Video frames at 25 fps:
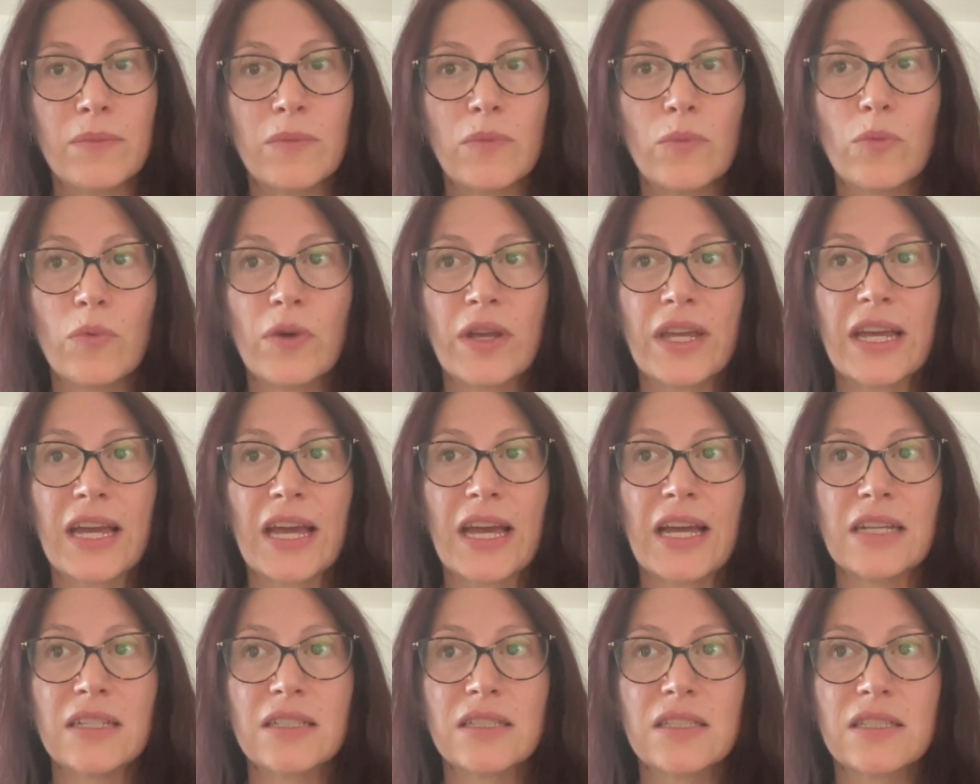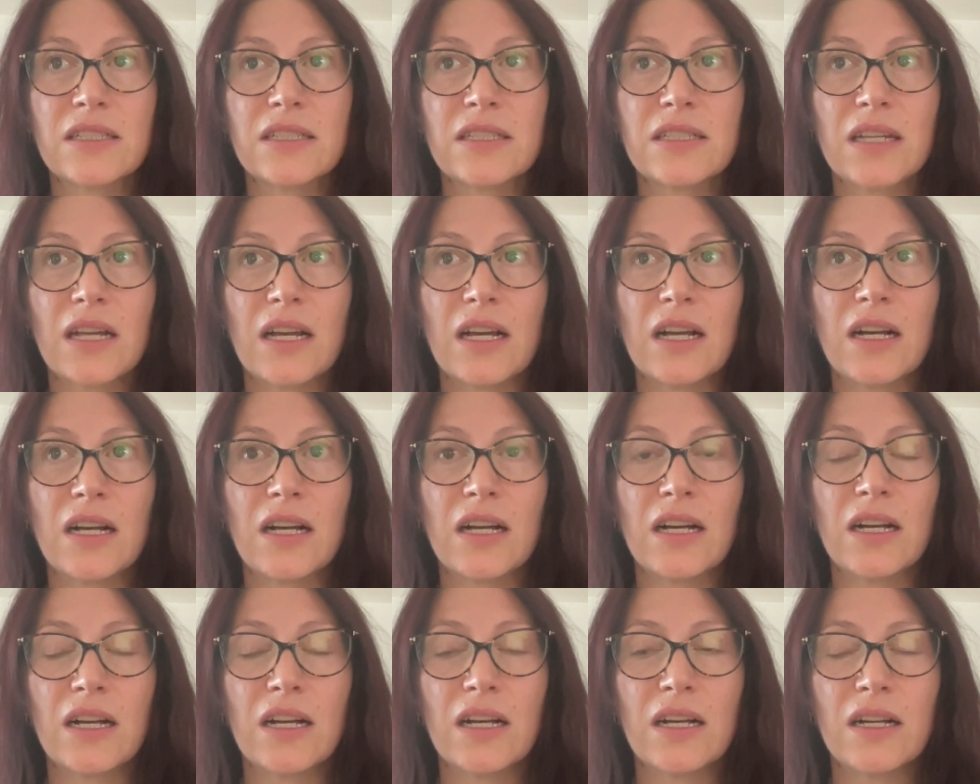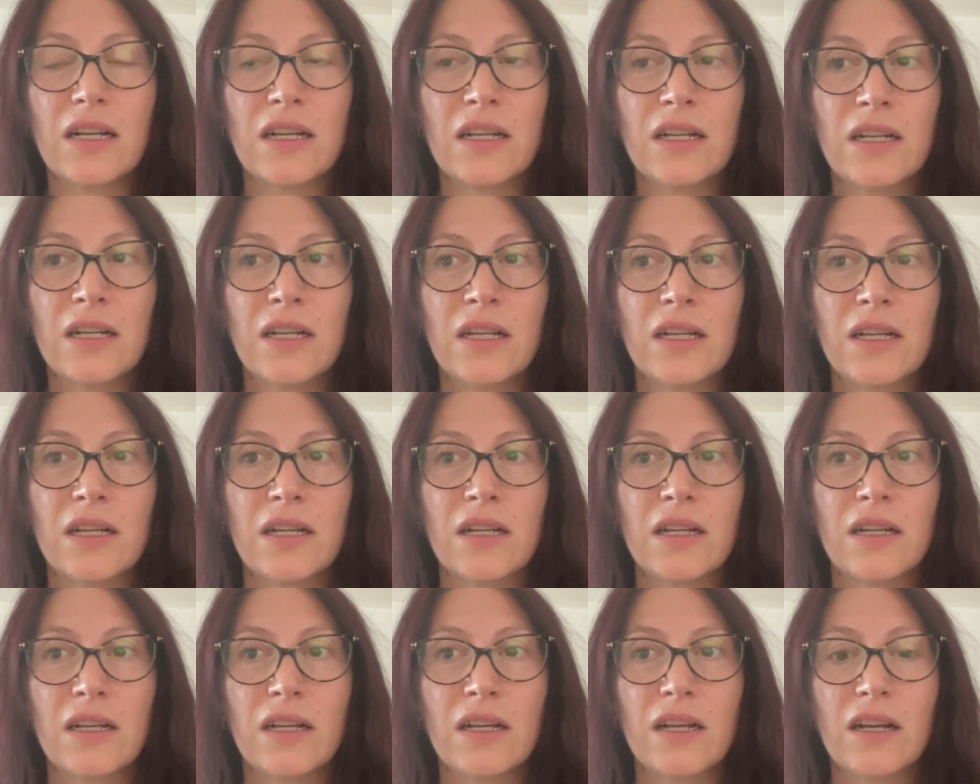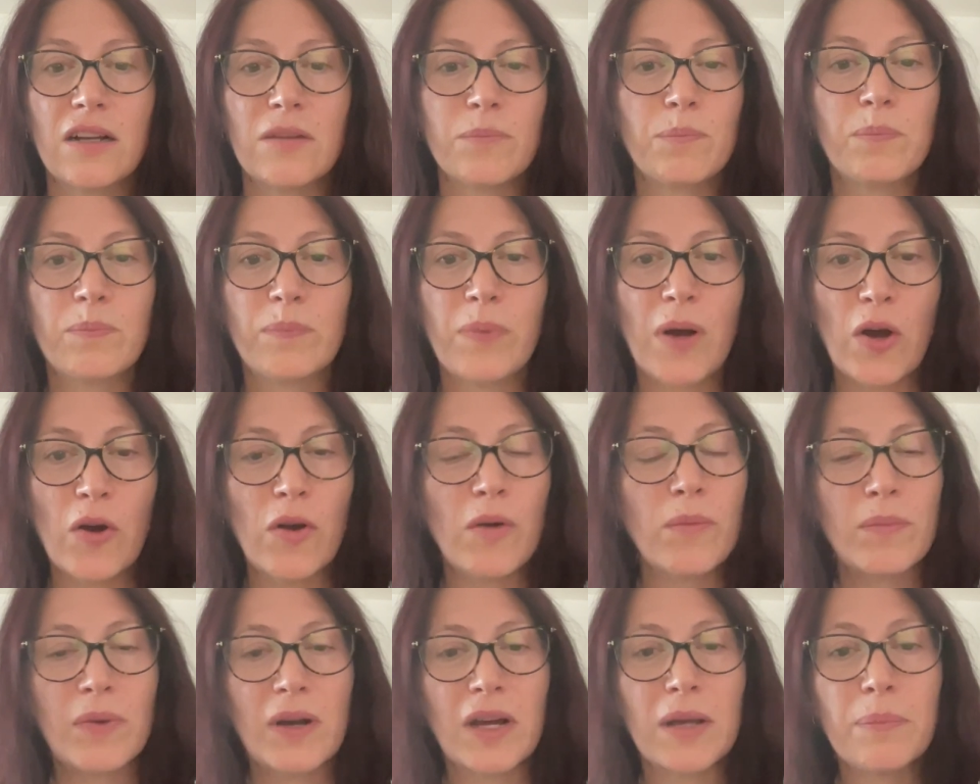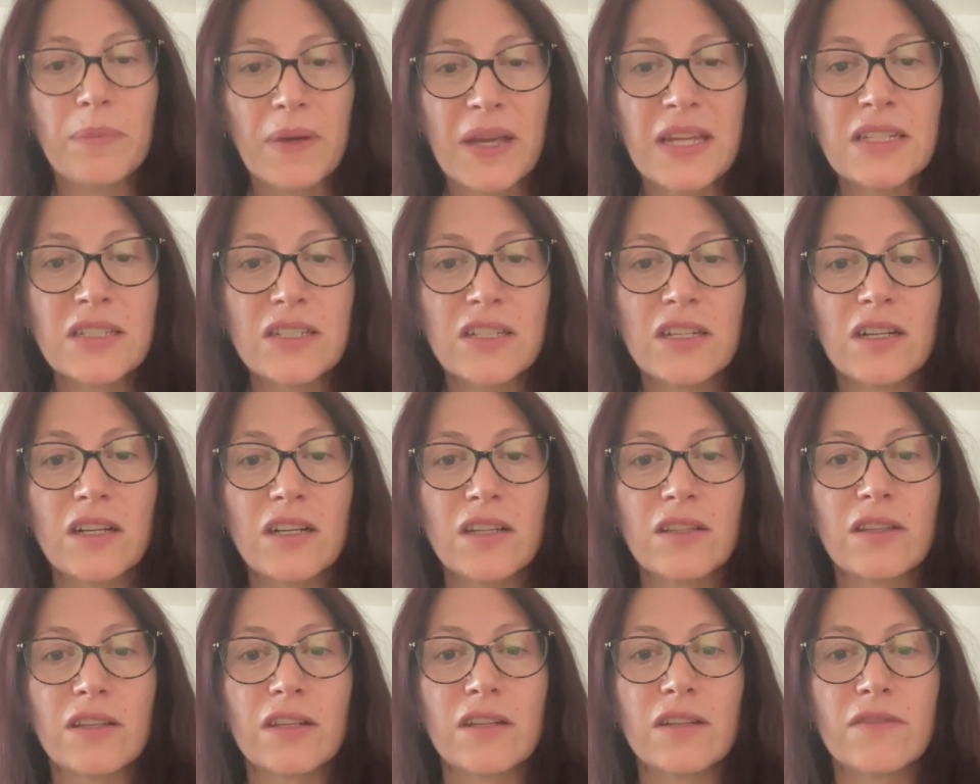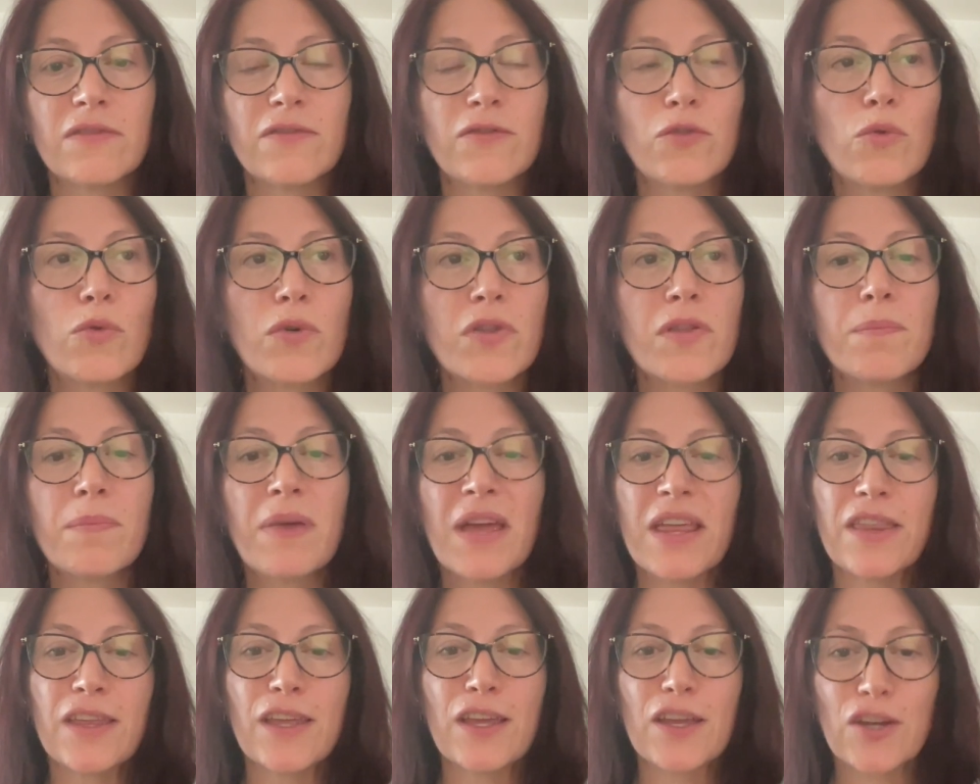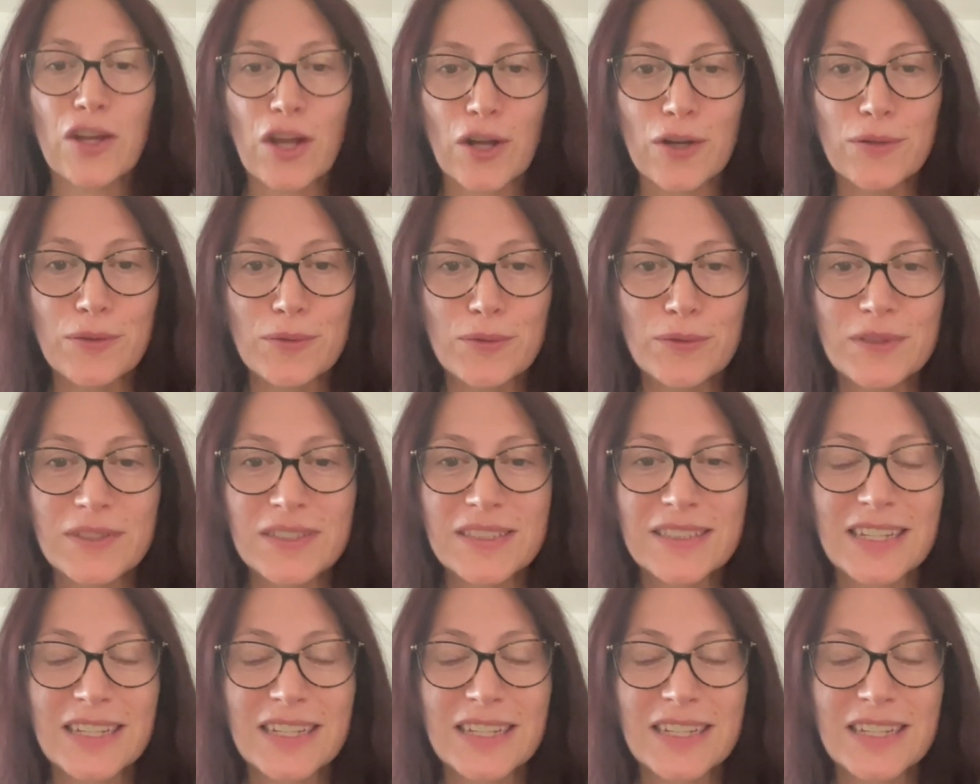We get a poem by Pindar, the fourth Pythian ode,